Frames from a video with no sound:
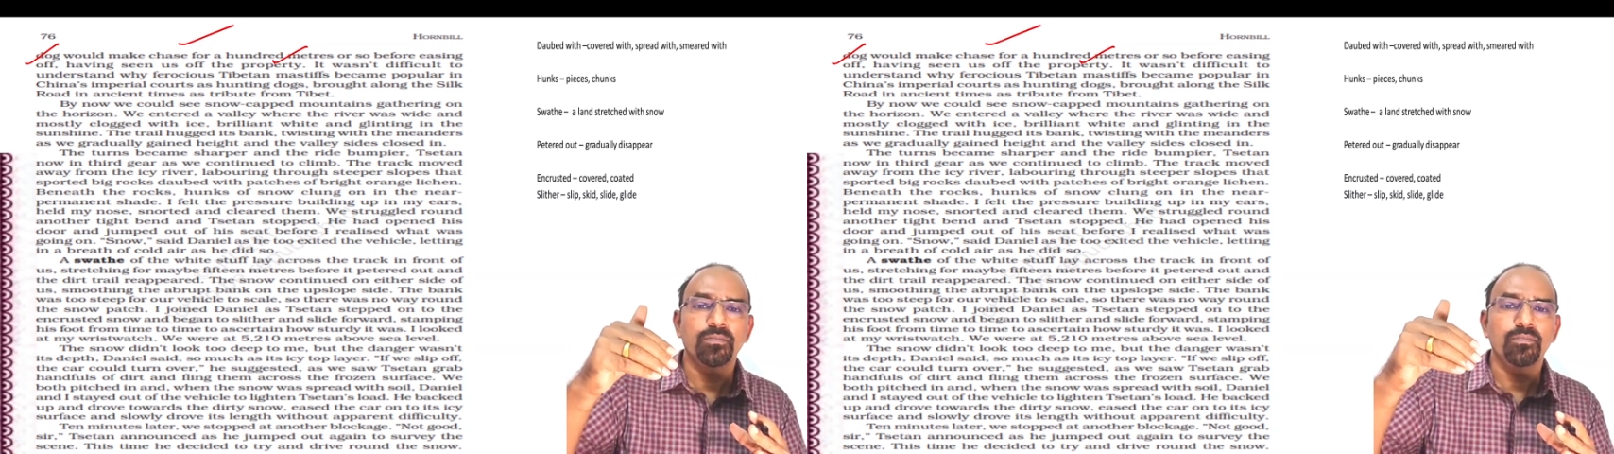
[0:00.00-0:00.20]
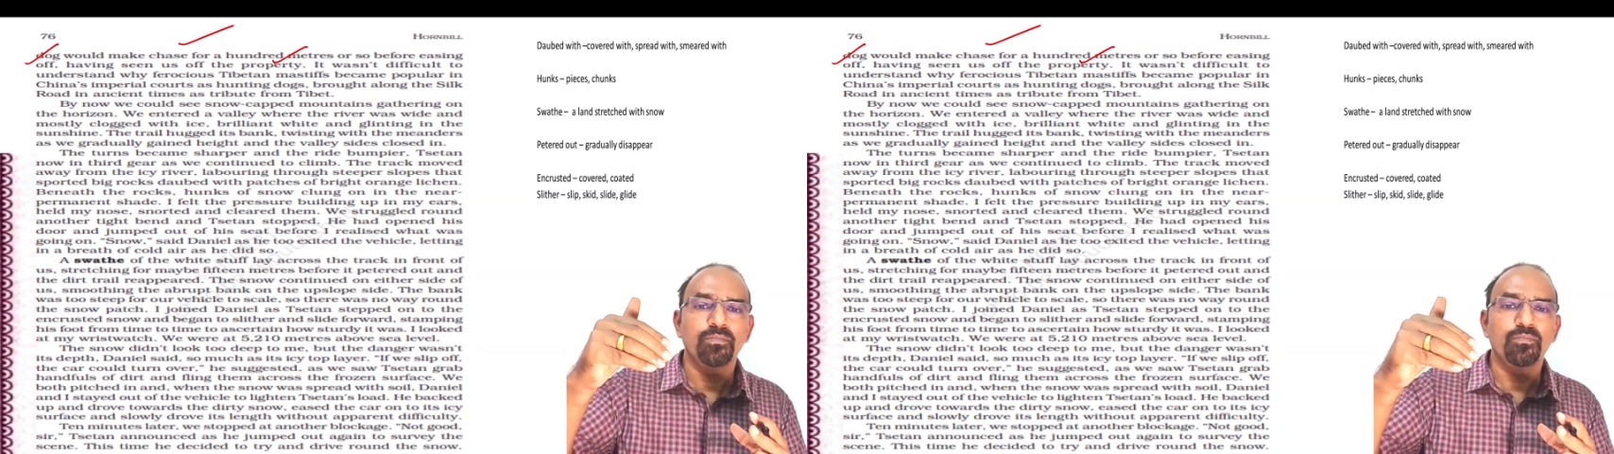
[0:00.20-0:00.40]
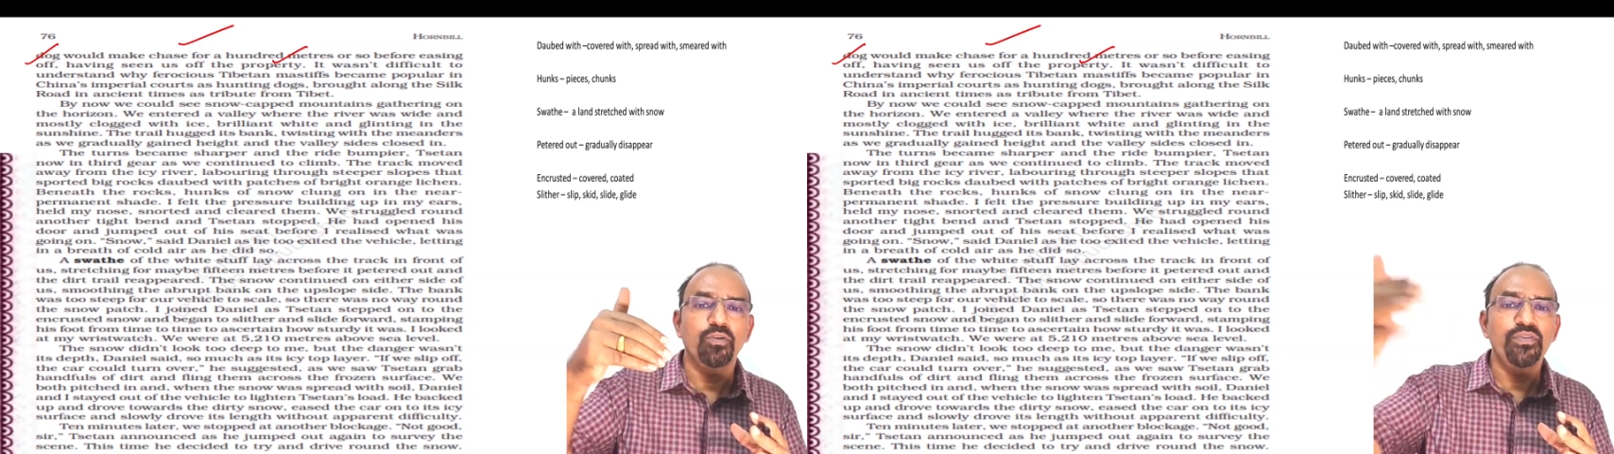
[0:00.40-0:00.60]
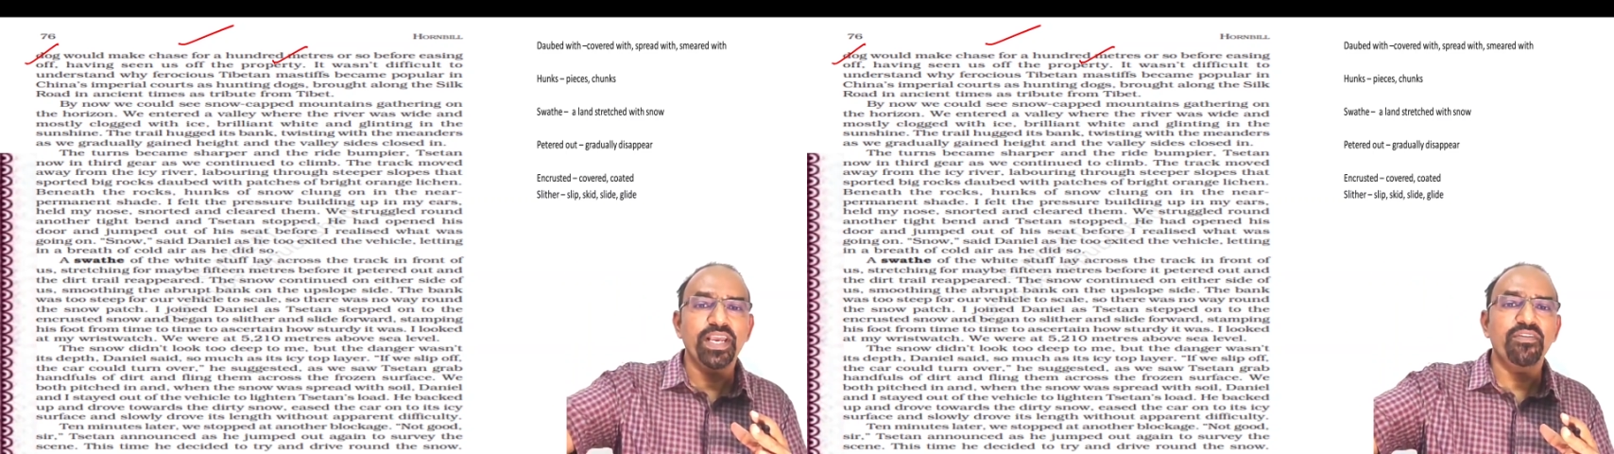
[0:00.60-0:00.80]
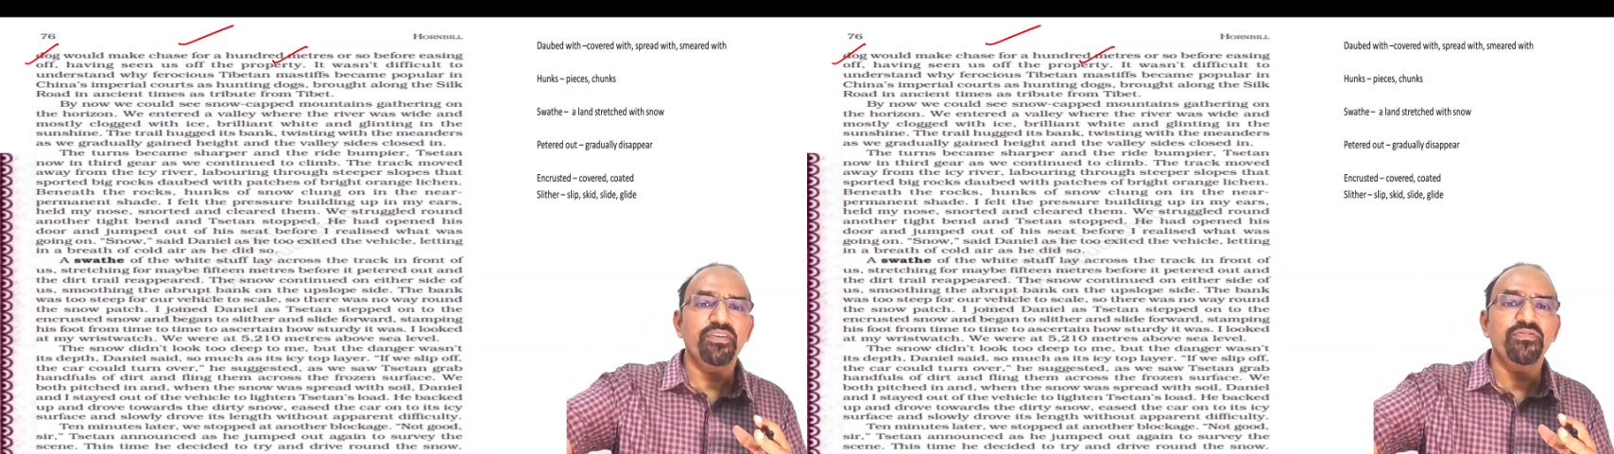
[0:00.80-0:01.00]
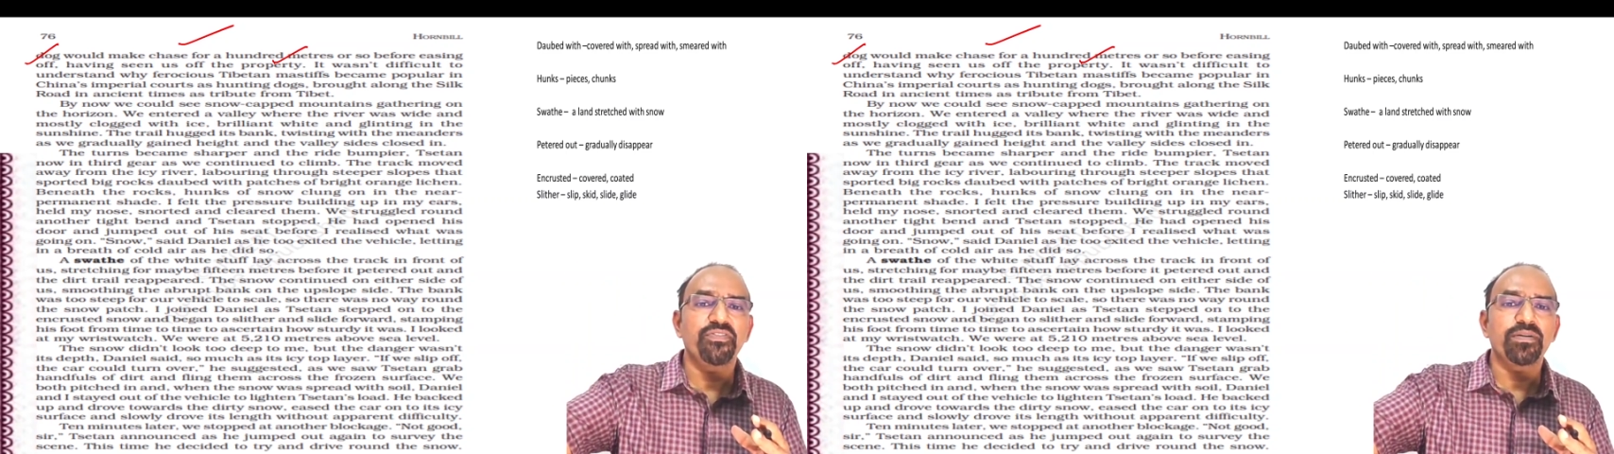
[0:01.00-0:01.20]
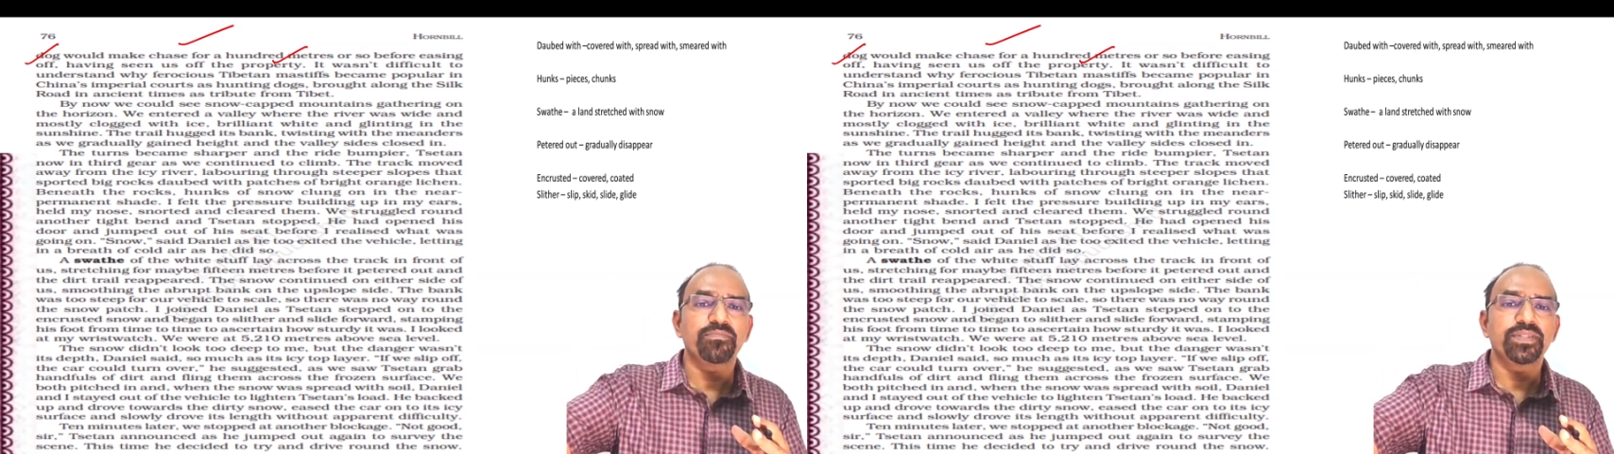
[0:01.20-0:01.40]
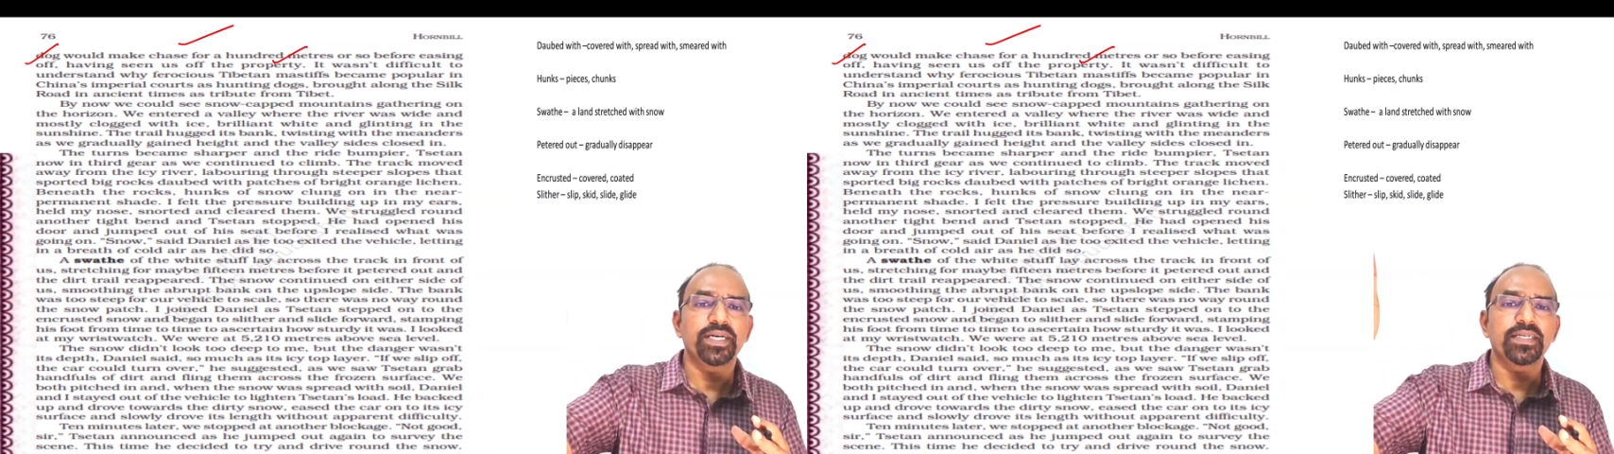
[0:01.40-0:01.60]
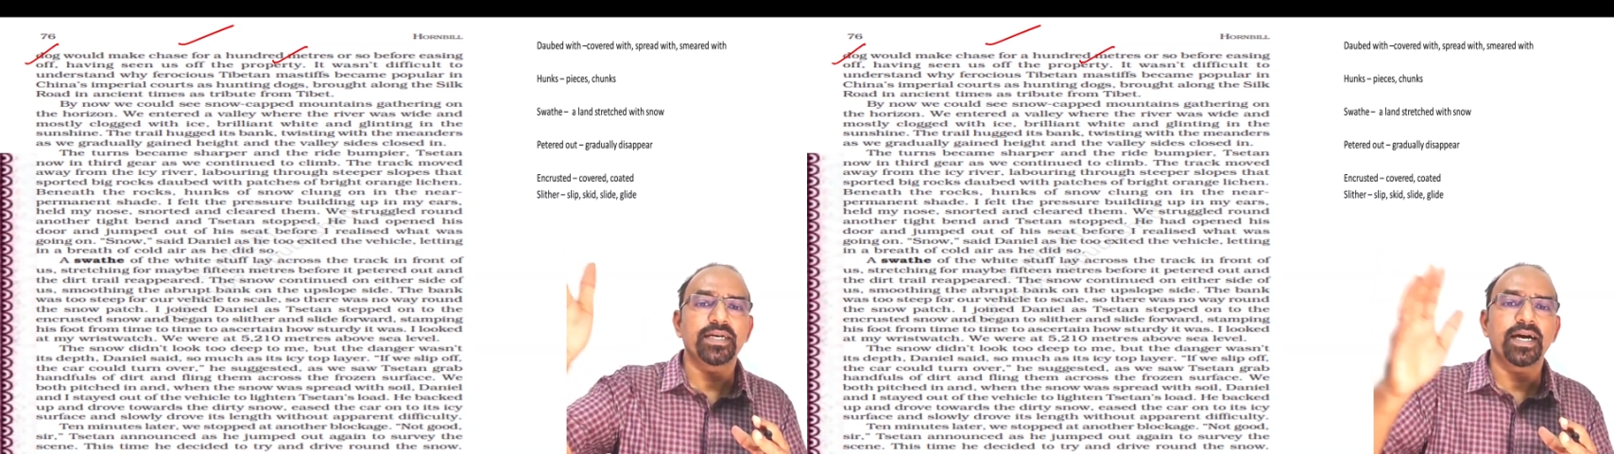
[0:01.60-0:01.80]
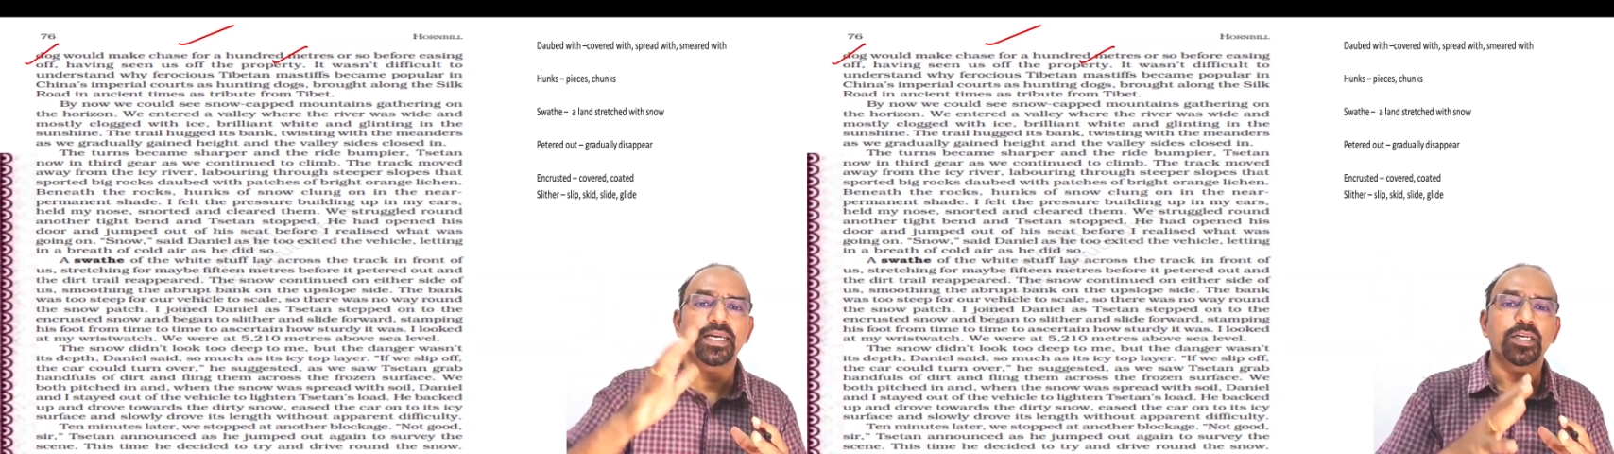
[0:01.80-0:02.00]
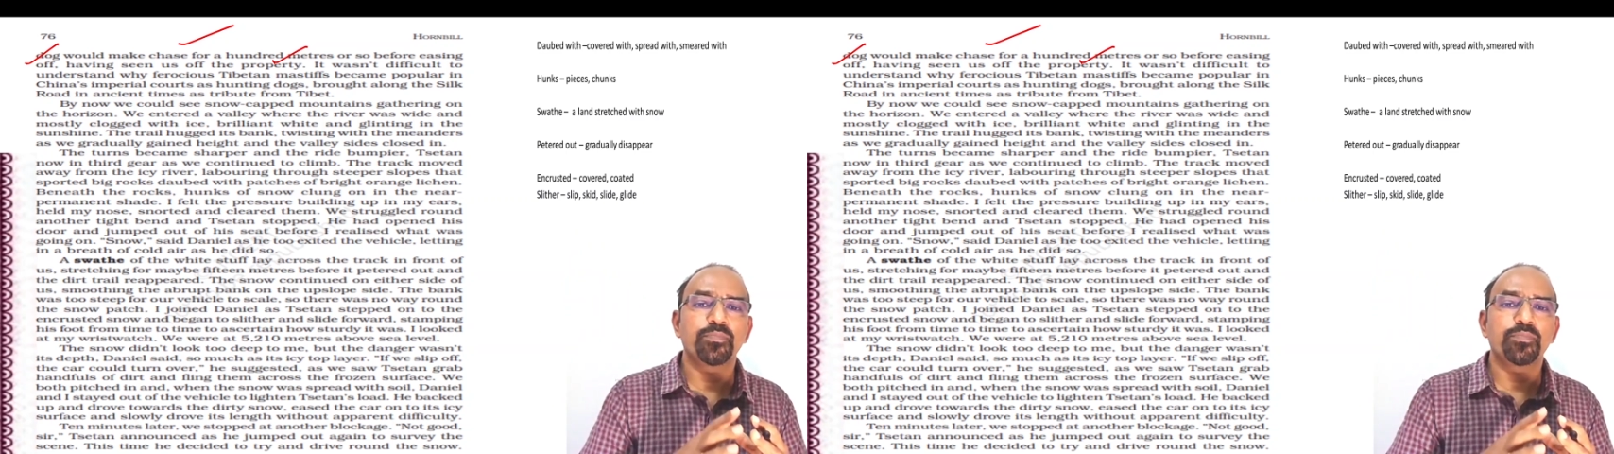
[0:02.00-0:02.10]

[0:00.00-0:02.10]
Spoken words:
moving away from that 100